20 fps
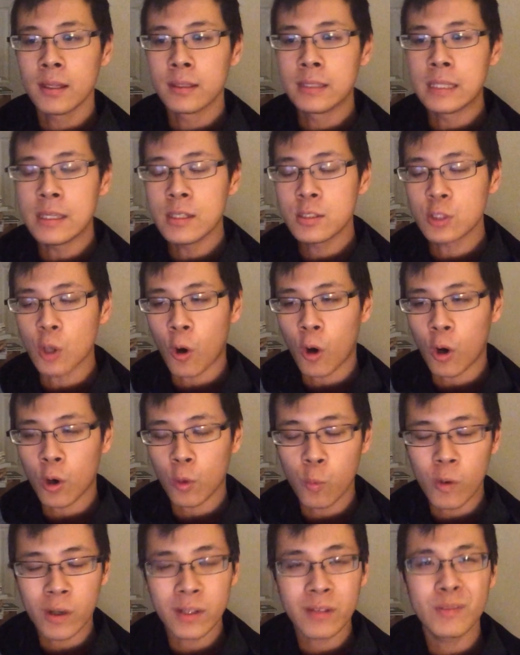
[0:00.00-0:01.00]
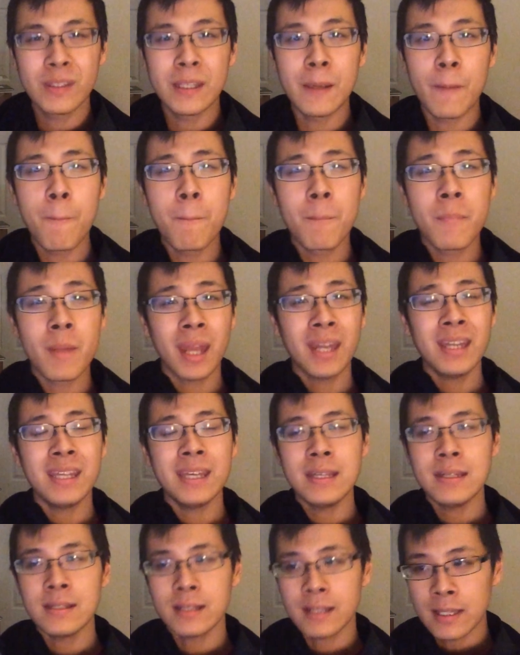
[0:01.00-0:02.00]
These are one of the
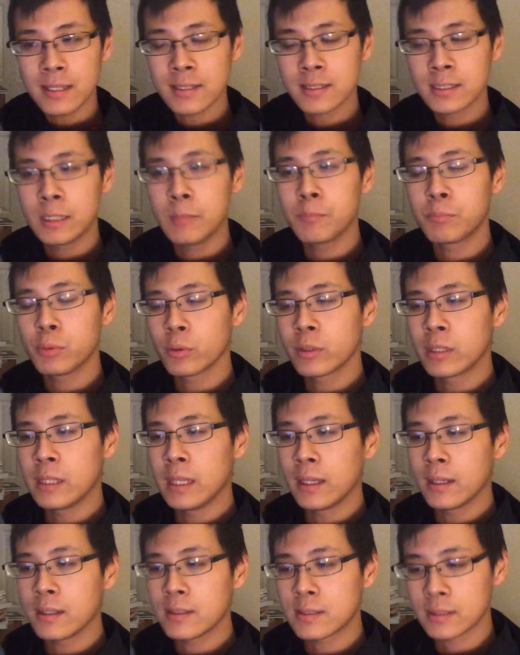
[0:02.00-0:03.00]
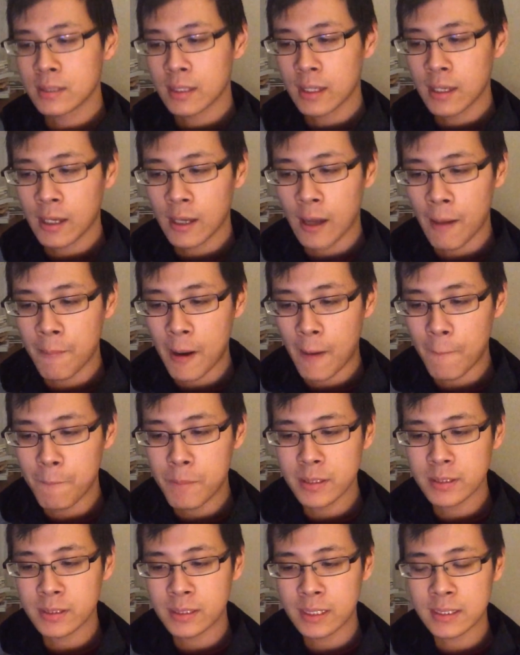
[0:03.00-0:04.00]
many simple things about
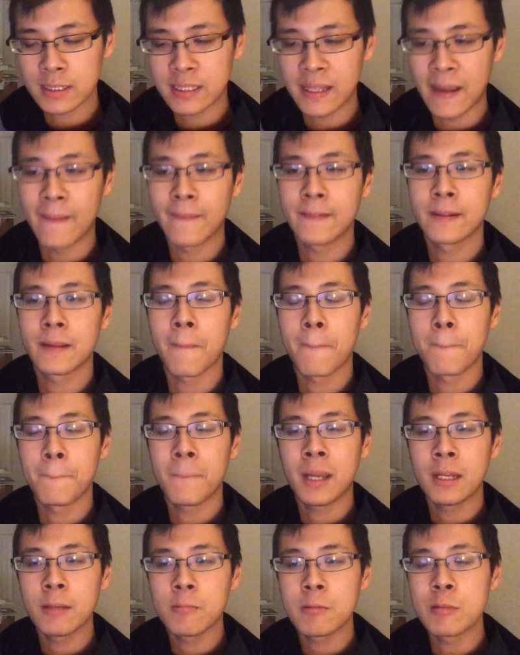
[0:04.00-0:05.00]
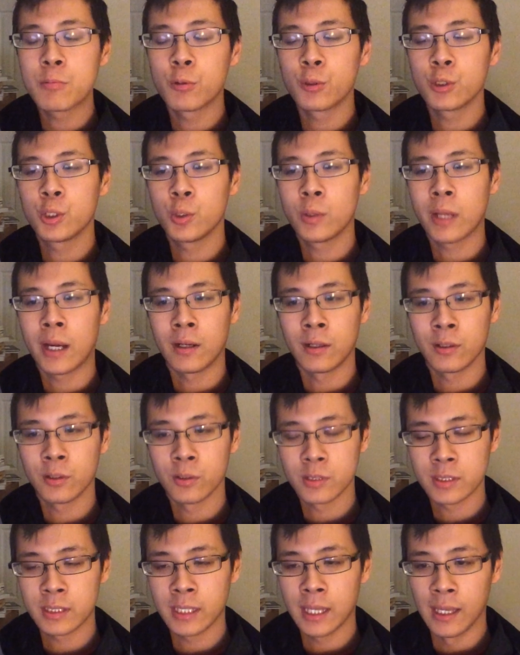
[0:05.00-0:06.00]
business that many people do not
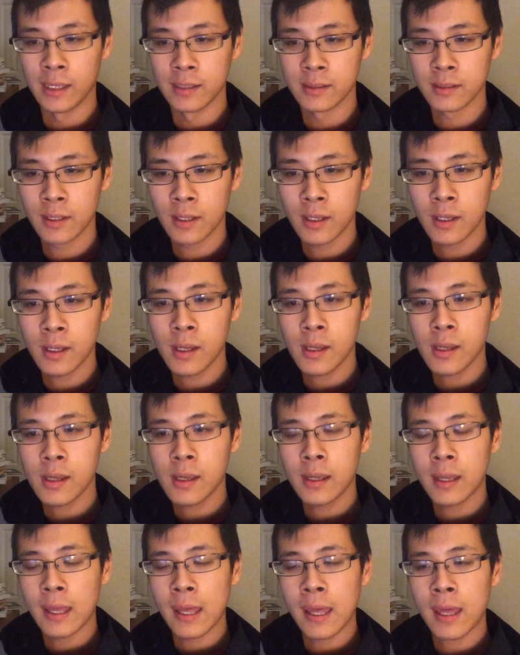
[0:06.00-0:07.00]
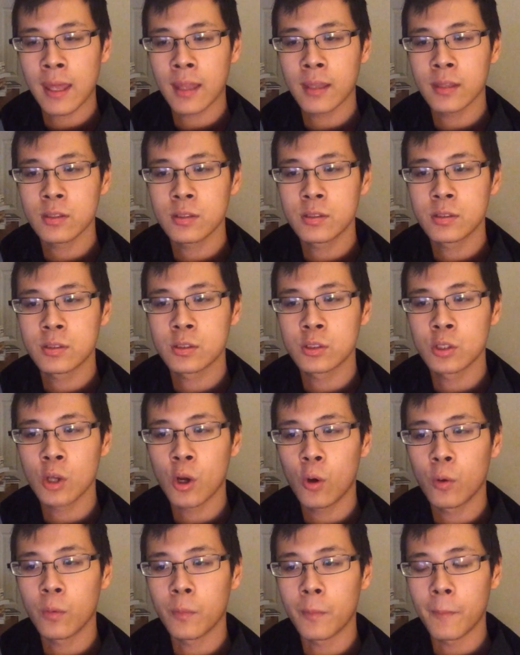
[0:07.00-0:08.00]
understand. And
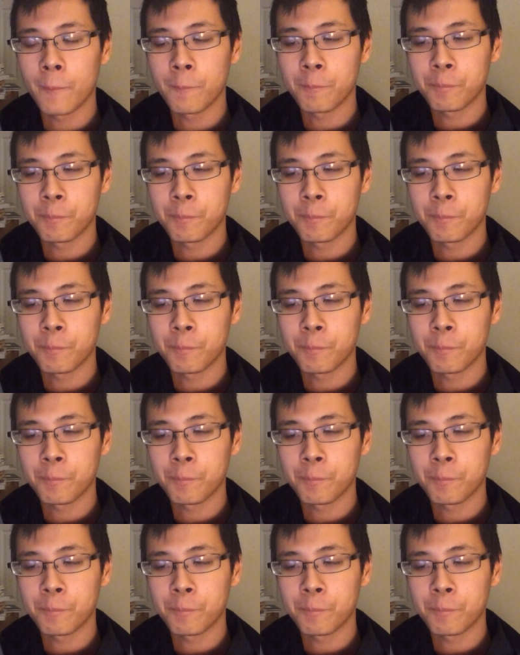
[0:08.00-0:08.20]
so